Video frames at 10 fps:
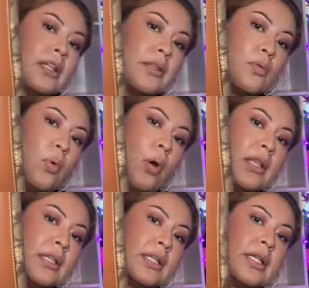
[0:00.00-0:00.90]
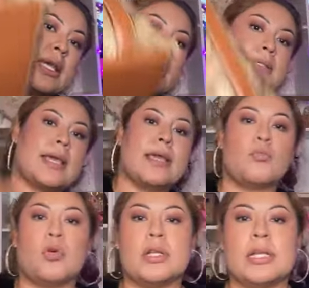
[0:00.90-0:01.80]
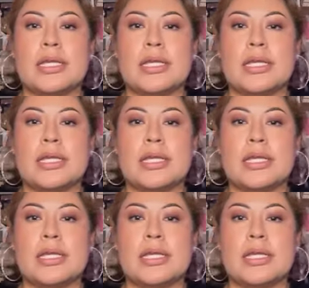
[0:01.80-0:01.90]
and the quality is A1.